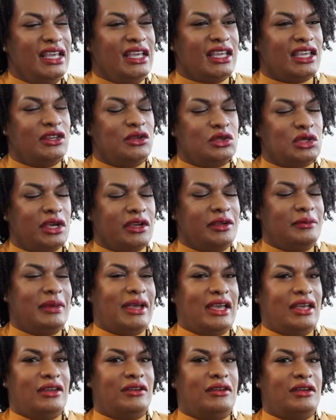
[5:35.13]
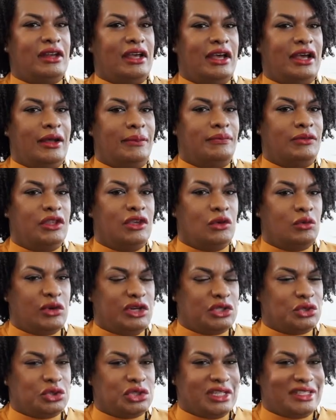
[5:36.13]
Can you talk about
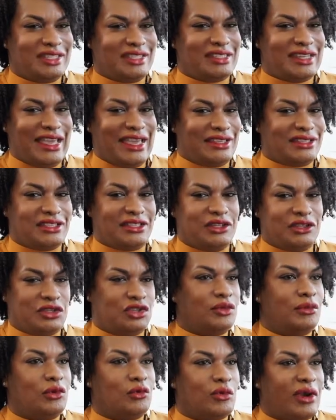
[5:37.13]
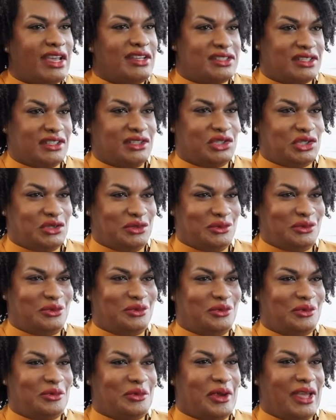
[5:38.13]
racial justice as a human rights issue,
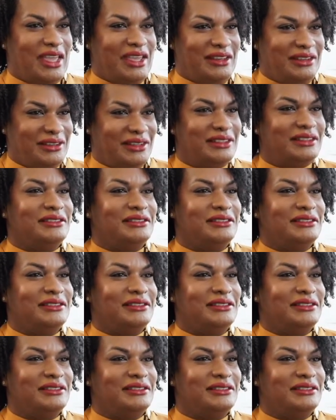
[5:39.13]
right?